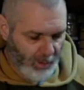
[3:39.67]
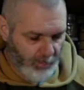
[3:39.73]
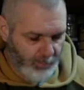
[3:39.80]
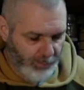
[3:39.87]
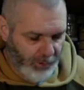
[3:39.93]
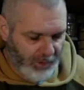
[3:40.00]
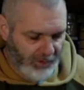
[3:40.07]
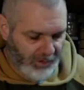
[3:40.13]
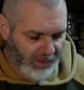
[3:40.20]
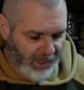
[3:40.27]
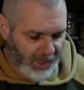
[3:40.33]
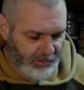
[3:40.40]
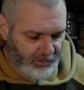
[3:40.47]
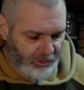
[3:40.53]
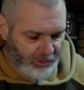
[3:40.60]
breathing
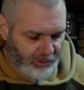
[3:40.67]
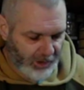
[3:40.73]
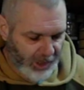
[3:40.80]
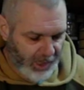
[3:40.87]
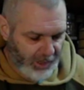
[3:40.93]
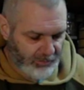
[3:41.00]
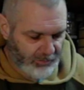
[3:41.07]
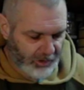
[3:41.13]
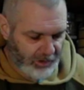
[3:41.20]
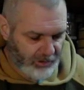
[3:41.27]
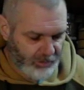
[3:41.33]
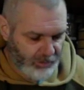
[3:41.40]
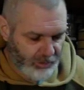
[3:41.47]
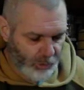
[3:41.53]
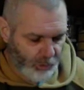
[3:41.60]

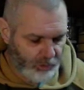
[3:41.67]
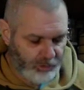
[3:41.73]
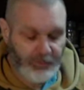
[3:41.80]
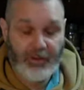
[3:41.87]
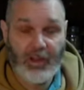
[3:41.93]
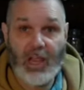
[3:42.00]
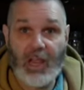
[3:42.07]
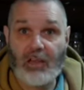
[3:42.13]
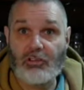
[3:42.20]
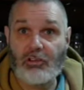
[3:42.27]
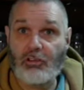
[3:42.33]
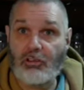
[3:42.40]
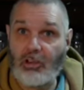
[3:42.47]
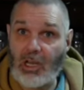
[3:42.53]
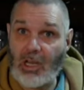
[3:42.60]
exercises,
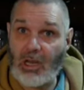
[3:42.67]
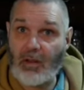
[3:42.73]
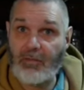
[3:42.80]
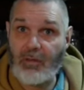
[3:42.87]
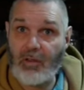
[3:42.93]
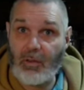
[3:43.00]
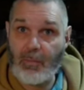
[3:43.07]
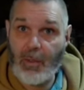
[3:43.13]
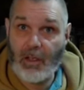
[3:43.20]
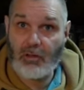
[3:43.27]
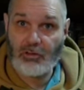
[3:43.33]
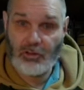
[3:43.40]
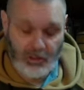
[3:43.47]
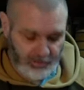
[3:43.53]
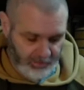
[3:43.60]
notifications, so you can have your
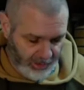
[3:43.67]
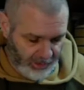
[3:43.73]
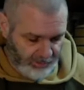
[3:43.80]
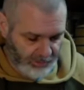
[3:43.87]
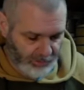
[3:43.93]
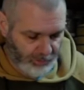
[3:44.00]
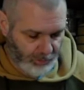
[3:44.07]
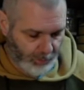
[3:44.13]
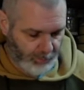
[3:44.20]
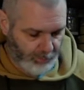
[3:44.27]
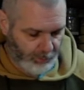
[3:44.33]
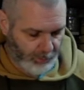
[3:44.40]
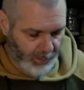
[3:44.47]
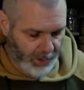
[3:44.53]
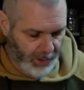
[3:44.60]
emails or your texts come
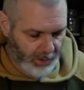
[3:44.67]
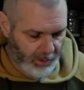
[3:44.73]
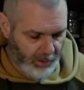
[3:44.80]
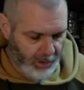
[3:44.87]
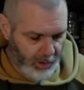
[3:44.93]
to it.